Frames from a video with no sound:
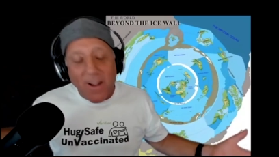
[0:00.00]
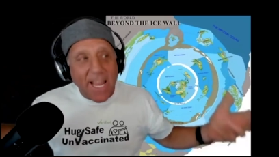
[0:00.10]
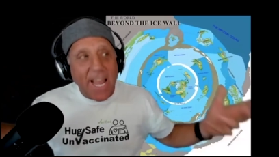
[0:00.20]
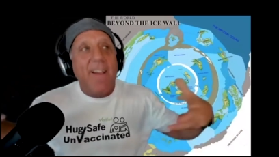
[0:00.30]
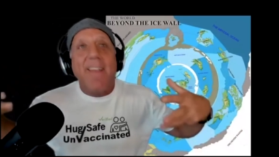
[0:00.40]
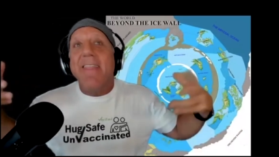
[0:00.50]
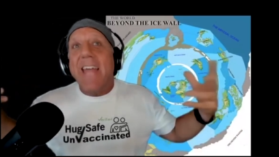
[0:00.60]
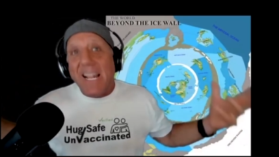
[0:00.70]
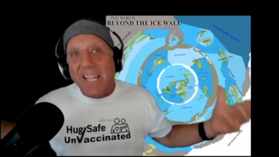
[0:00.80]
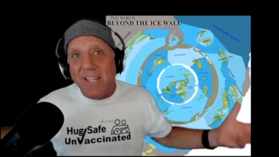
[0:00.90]
Okay.
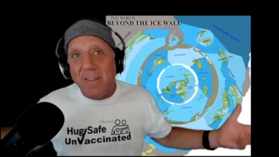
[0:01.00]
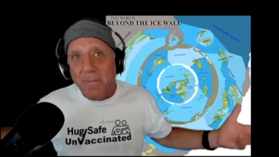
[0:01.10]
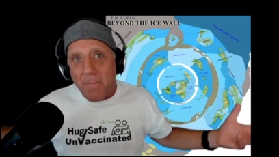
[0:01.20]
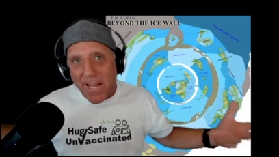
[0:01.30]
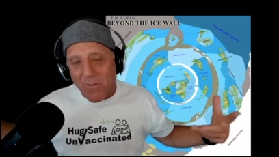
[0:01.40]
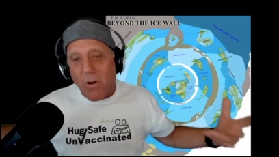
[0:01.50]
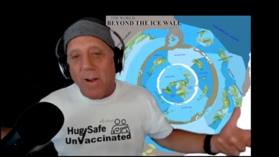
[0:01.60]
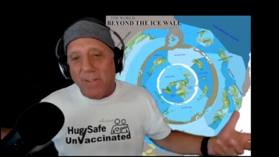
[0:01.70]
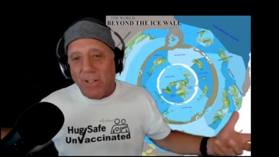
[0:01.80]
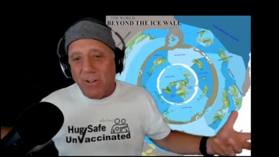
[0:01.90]
That's
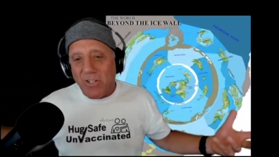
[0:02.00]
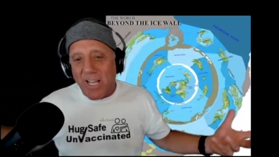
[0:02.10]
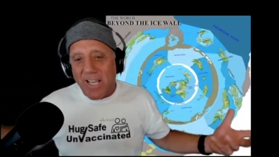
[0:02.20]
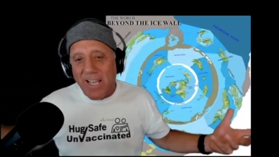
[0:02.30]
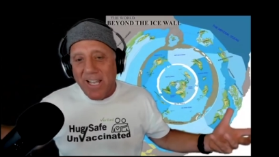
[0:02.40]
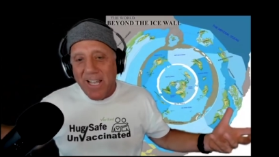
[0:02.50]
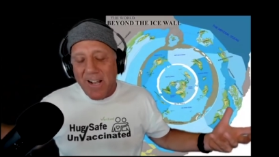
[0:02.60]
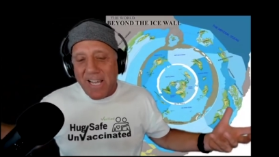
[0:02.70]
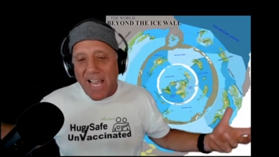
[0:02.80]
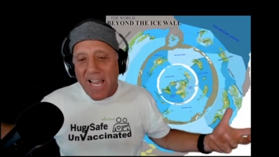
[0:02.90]
microevolution.
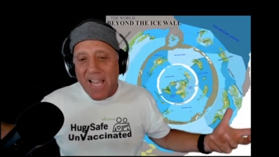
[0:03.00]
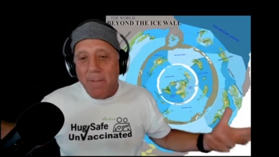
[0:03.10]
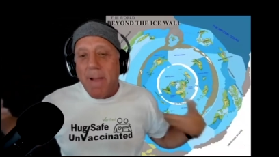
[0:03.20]
Okay.